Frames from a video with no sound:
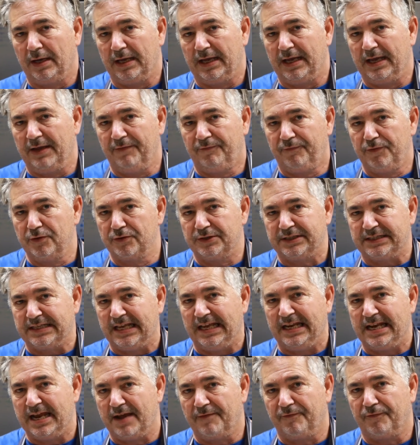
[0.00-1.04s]
If you see
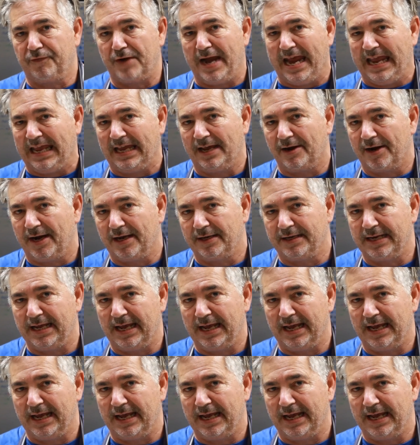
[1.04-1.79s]
they're fraying around the